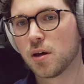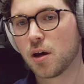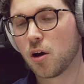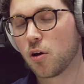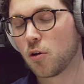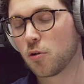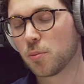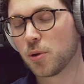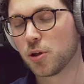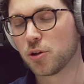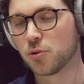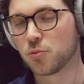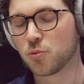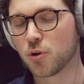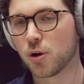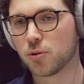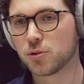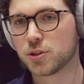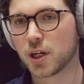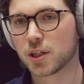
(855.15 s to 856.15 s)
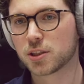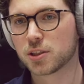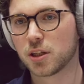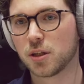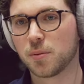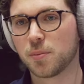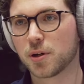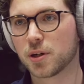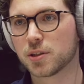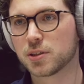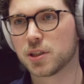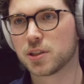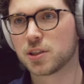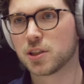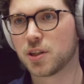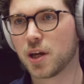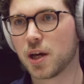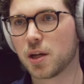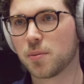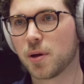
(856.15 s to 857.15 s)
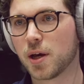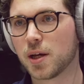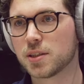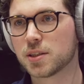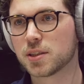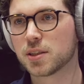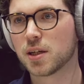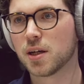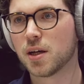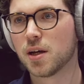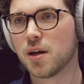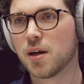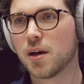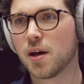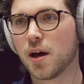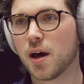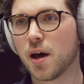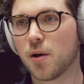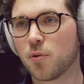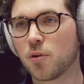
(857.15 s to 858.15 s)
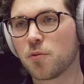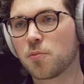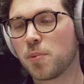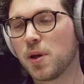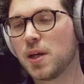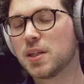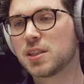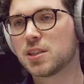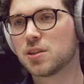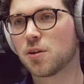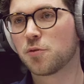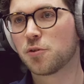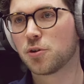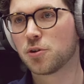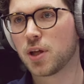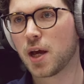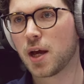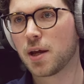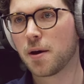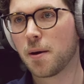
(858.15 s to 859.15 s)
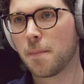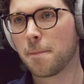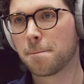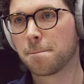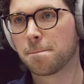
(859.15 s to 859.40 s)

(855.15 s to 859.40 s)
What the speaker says: or 1 million rows actually, because it's a database, with pieces of your data.